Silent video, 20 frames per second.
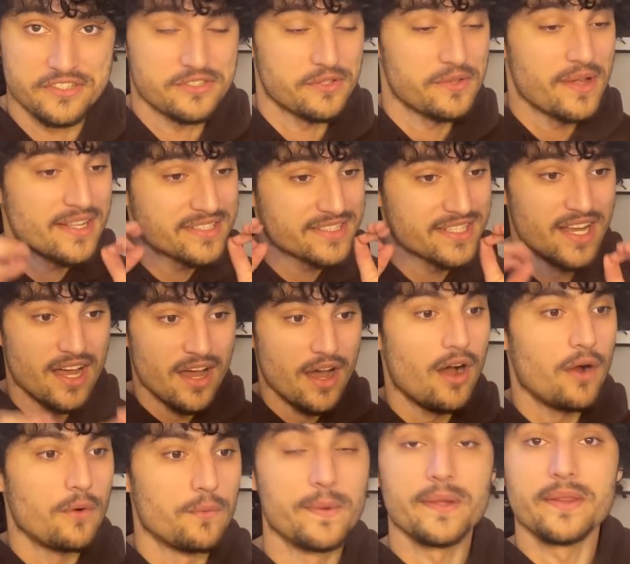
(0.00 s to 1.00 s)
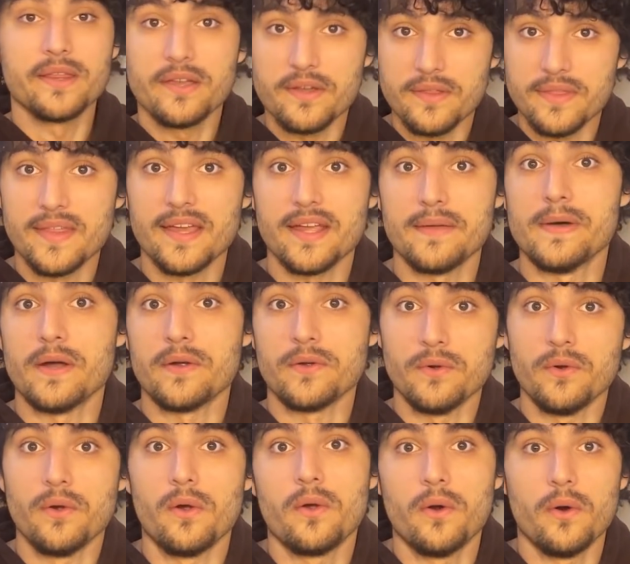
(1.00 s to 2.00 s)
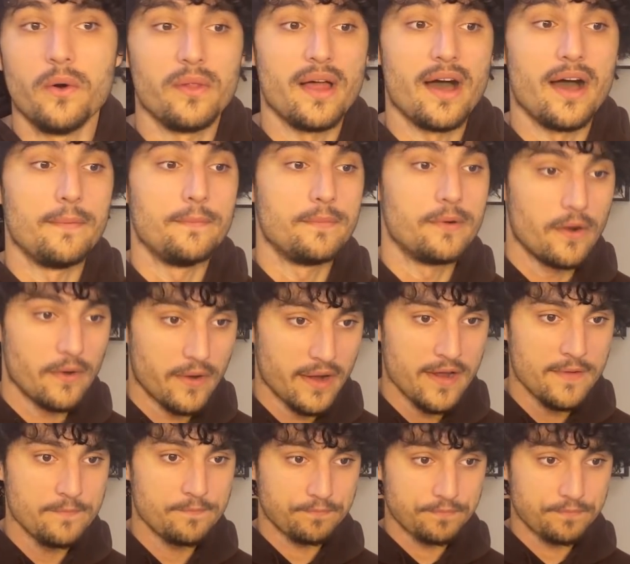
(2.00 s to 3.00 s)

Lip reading: So that's a really good thing about Google Colab, okay?